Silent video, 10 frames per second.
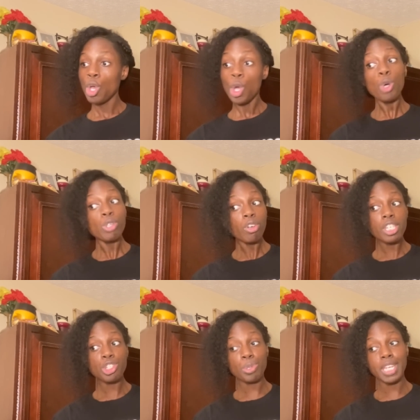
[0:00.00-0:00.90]
Who
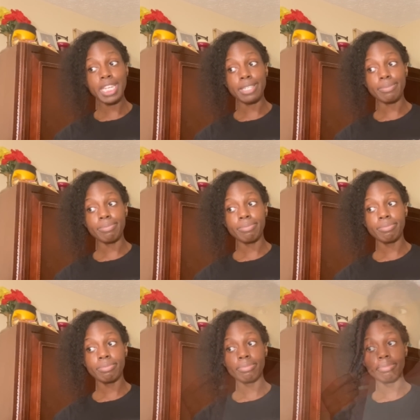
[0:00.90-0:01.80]
donuts you eating?
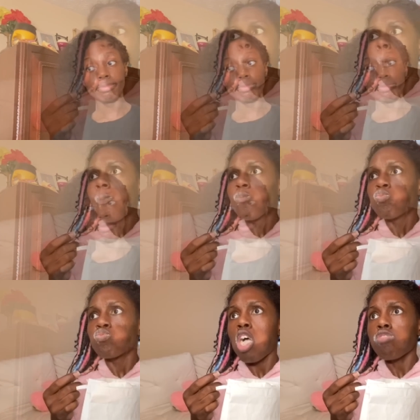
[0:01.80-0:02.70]

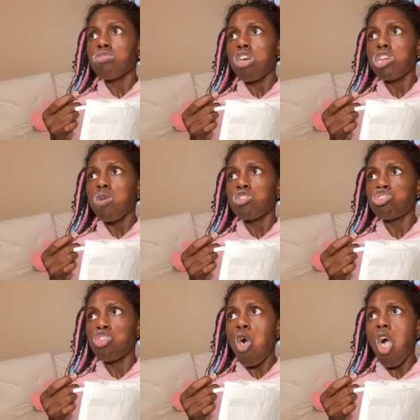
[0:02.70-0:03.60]
I thought they was
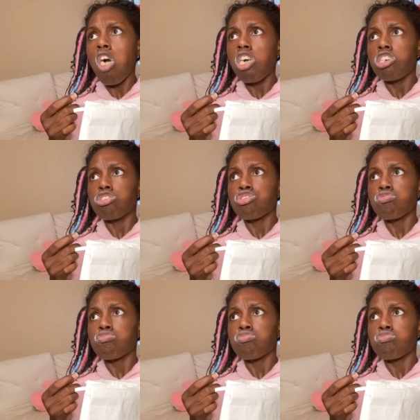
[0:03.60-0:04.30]
yours.